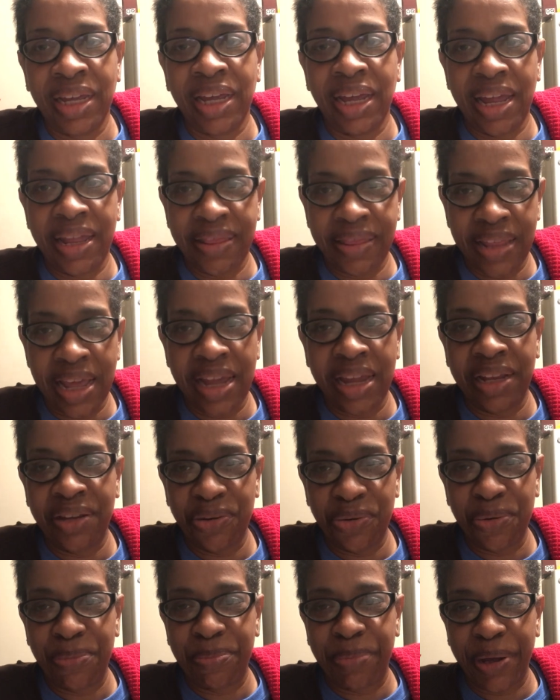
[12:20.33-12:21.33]
And then
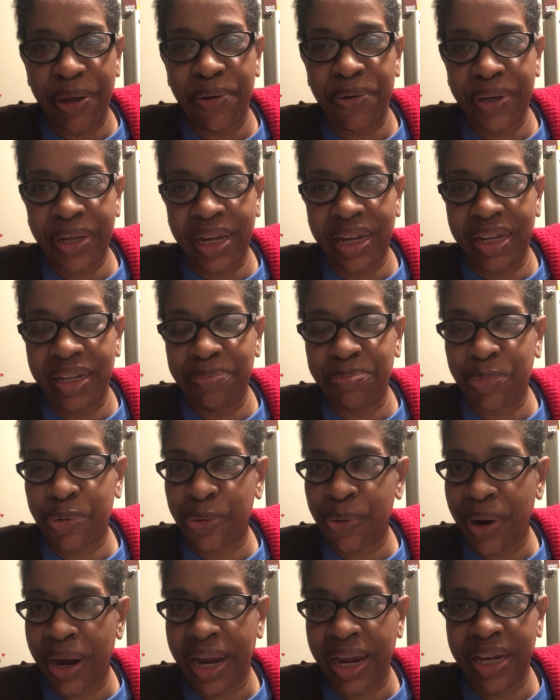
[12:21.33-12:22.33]
you'll be okay.
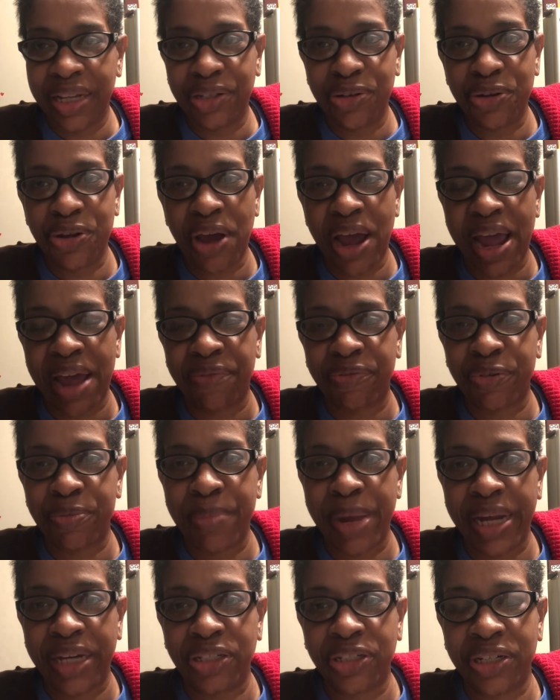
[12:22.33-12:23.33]
Pray, do your
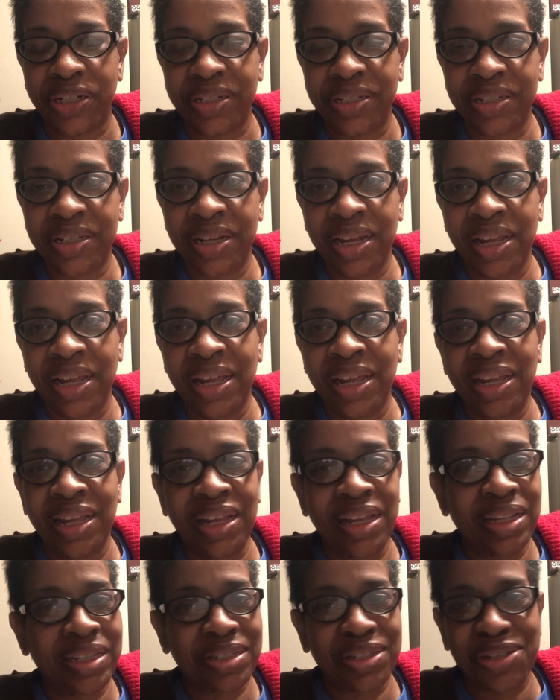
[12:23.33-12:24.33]
affirmations,
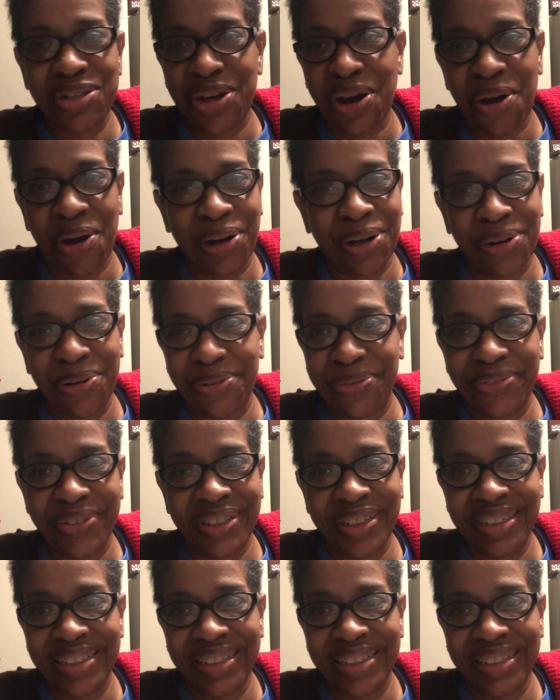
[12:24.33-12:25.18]
and start over.